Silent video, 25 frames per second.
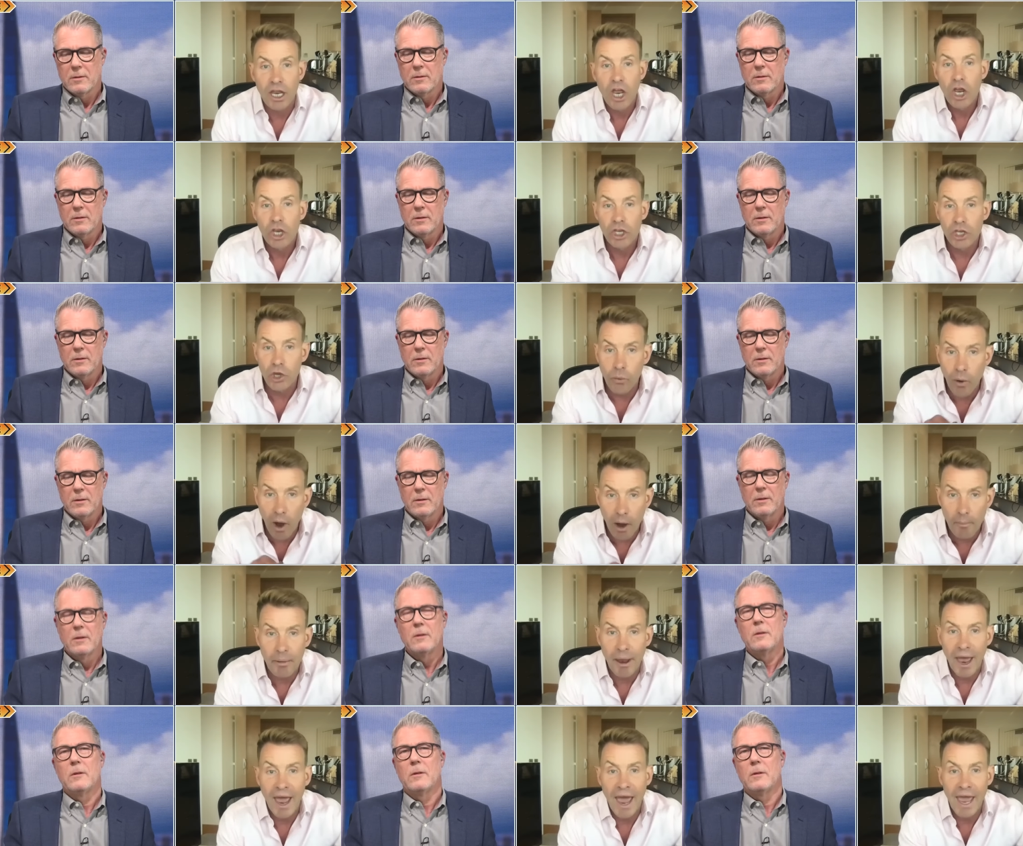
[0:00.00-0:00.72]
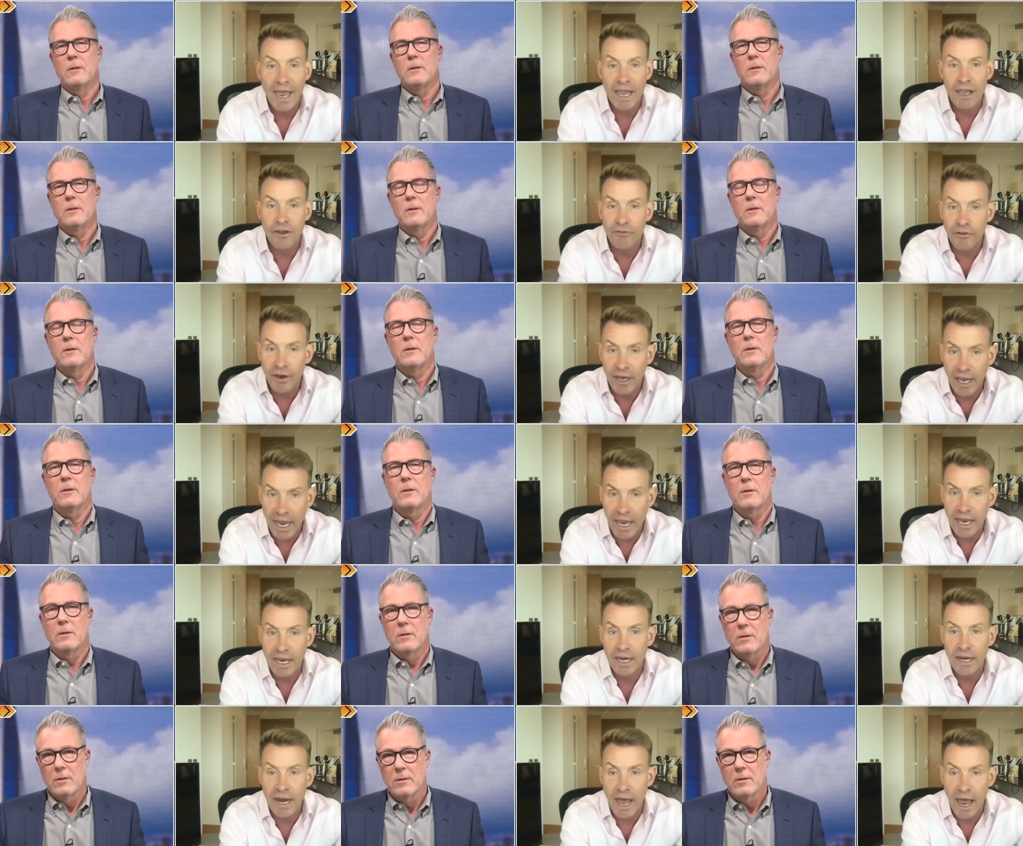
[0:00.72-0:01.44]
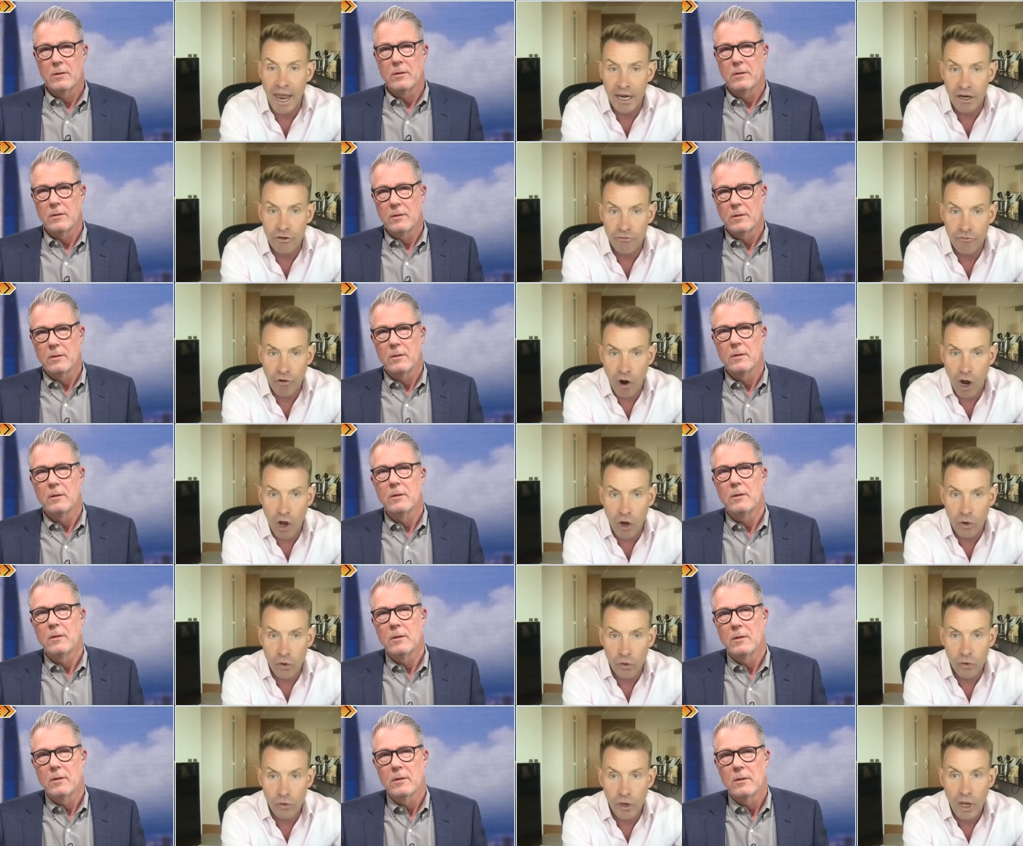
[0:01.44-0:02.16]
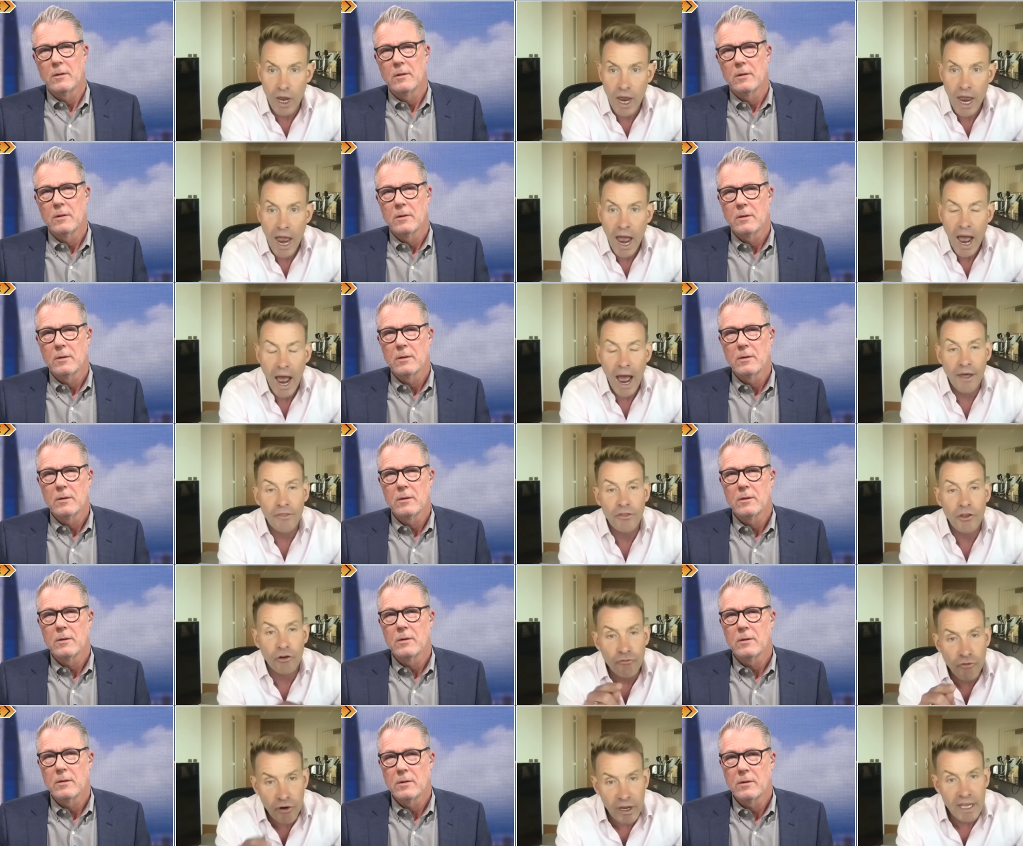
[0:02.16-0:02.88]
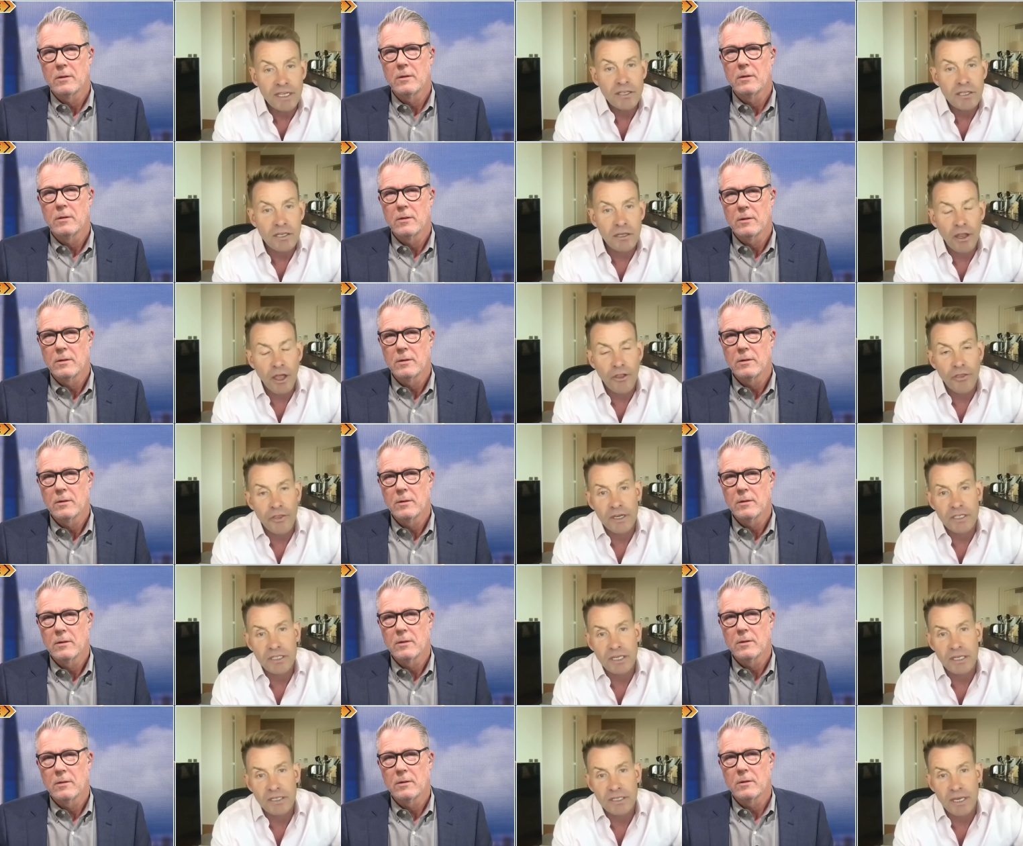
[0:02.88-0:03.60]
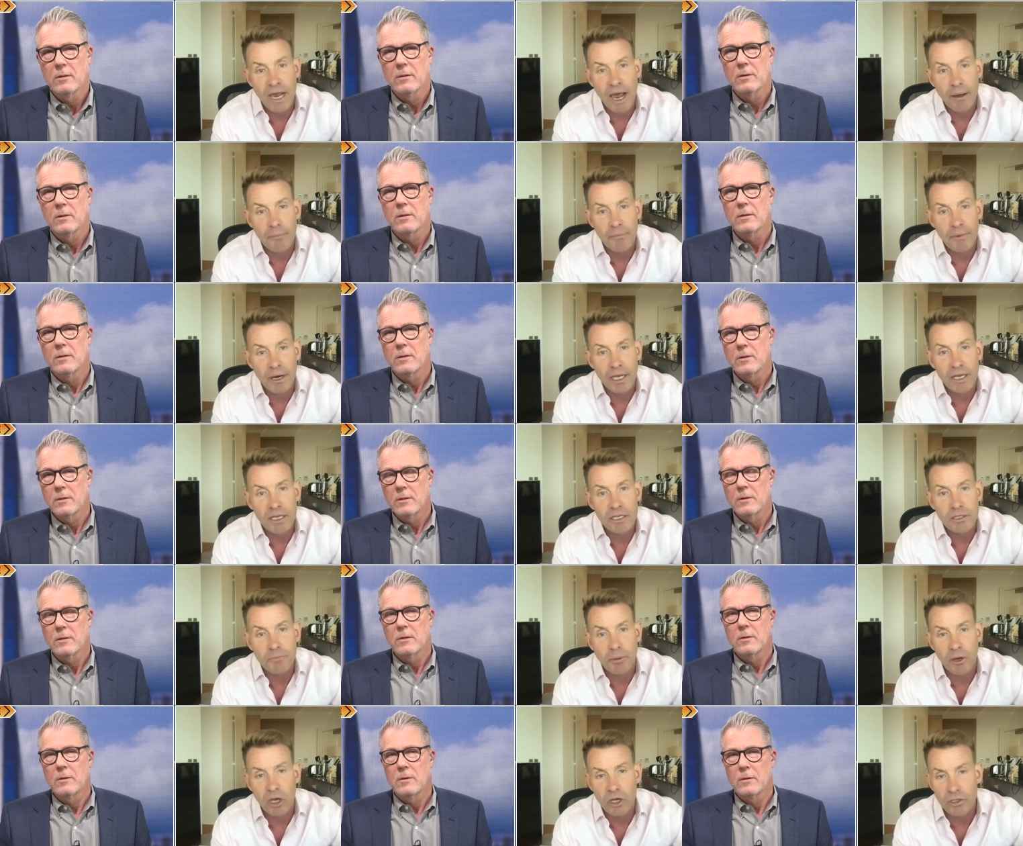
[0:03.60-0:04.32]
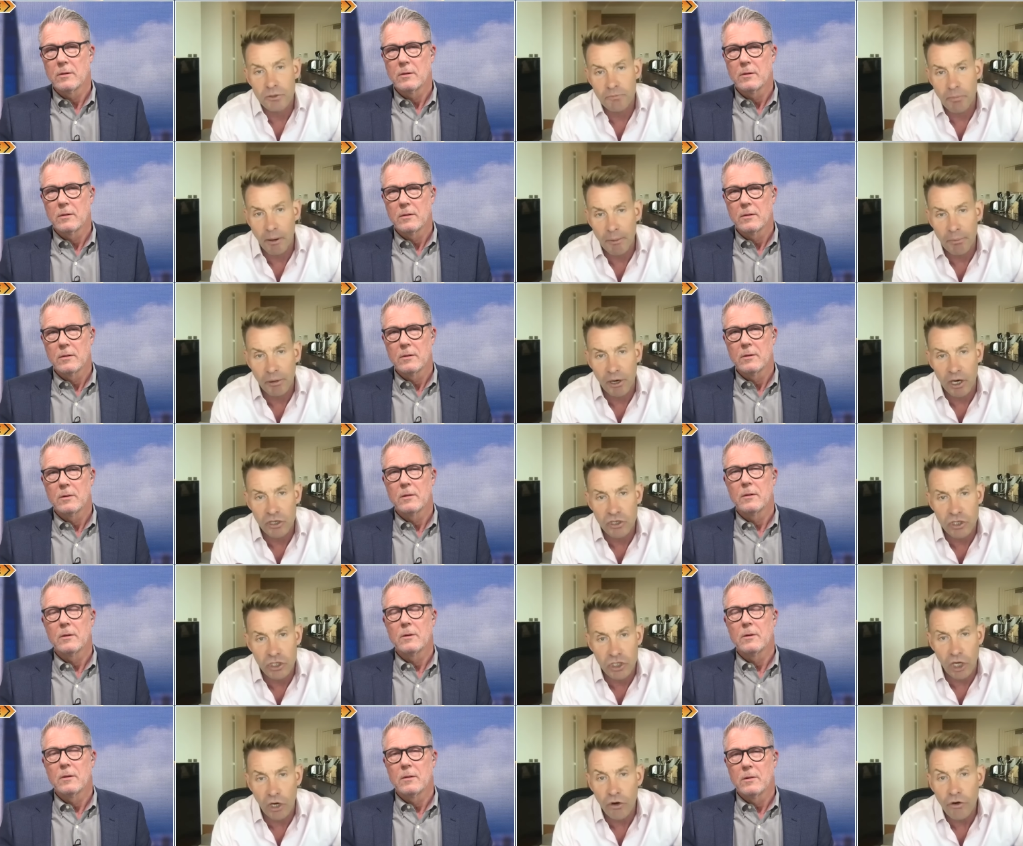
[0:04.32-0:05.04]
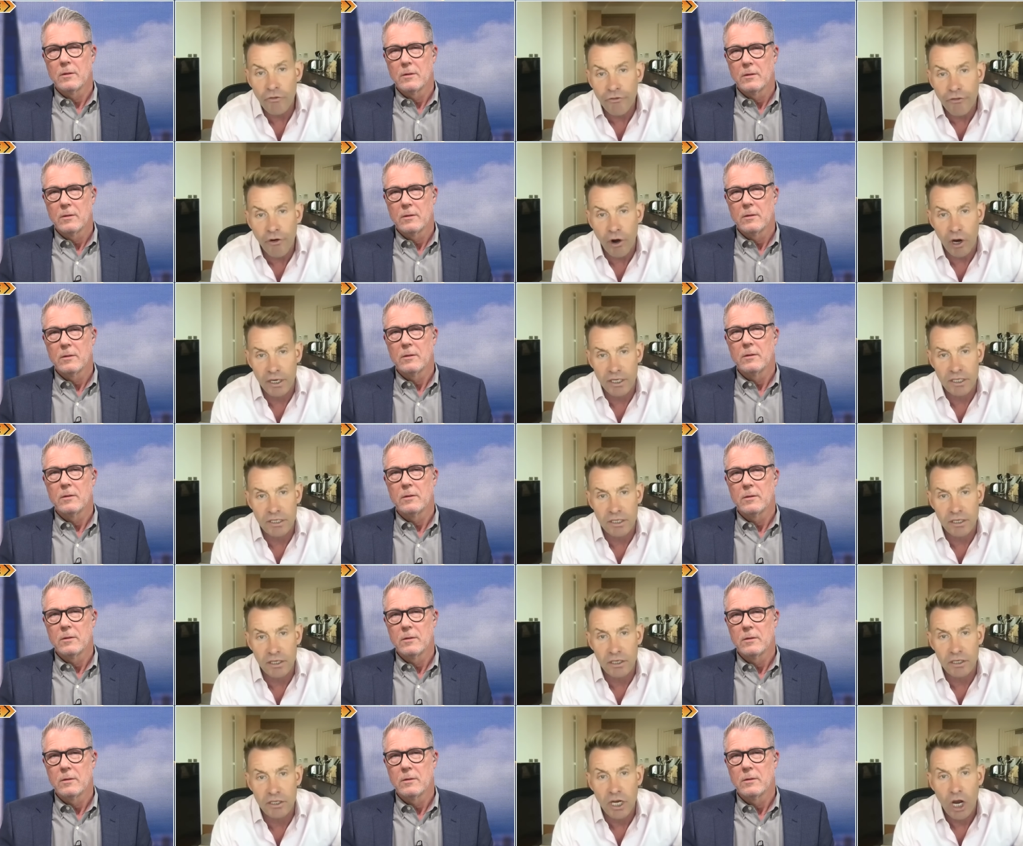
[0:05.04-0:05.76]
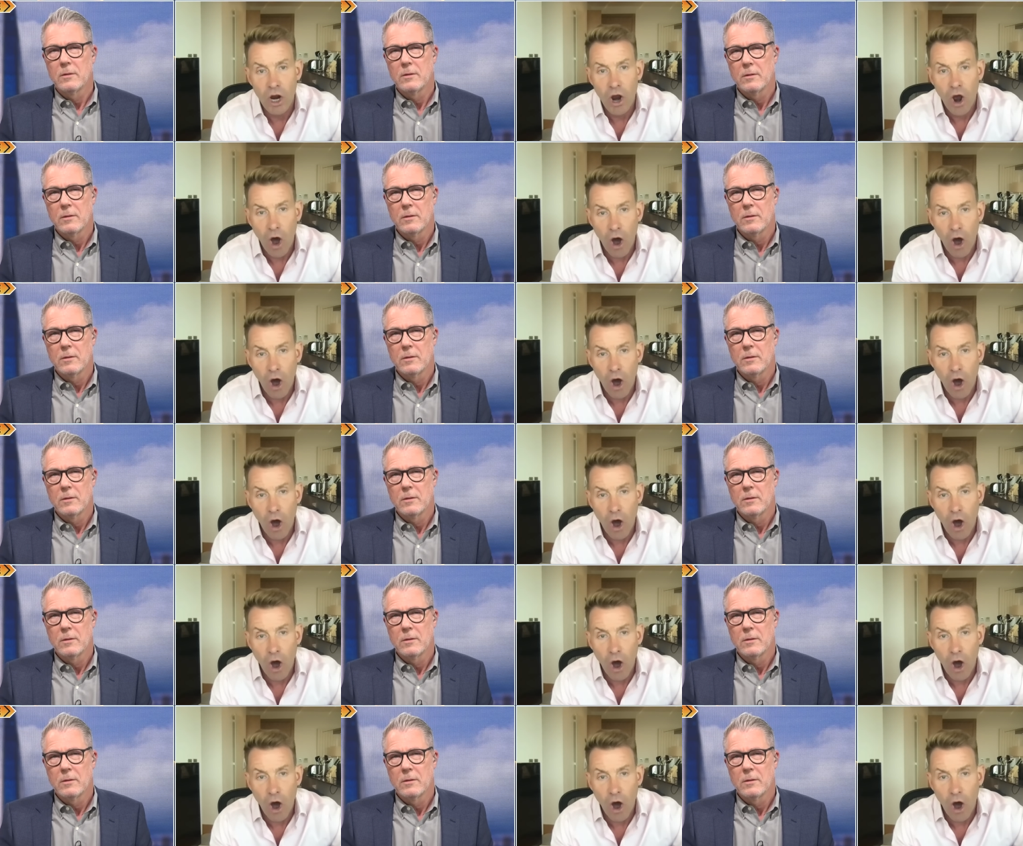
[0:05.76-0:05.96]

Speaker 1: You are behaving in a role, and the reason that this is happening is because people are so frightened